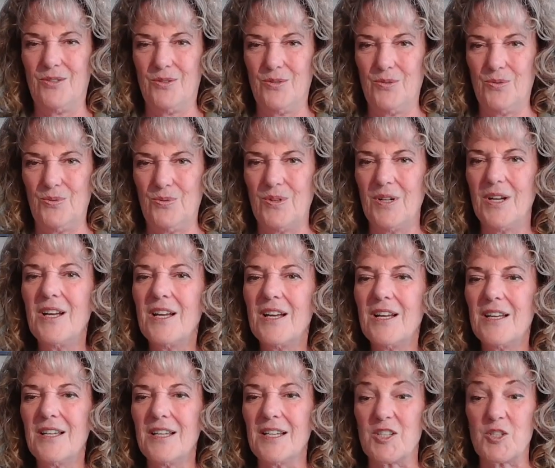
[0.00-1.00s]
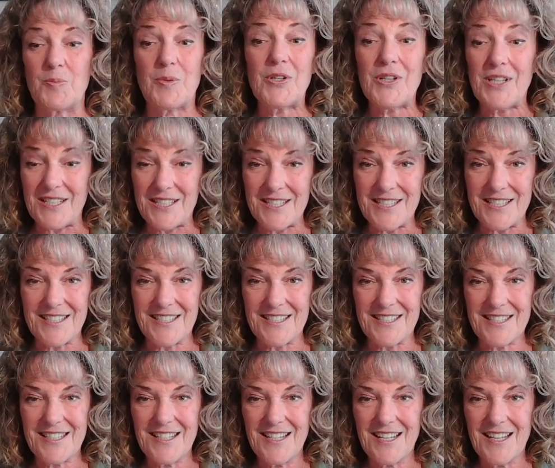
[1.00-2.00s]
to
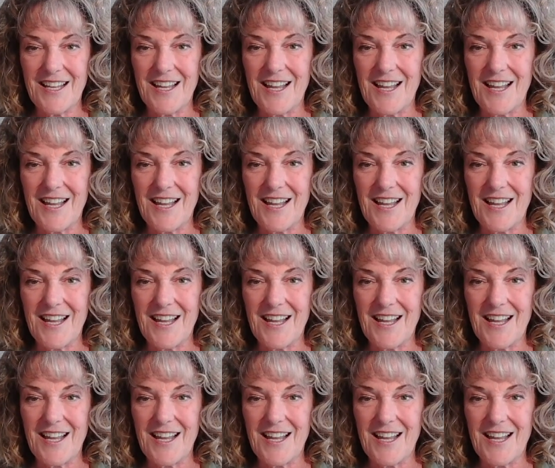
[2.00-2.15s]
experiences.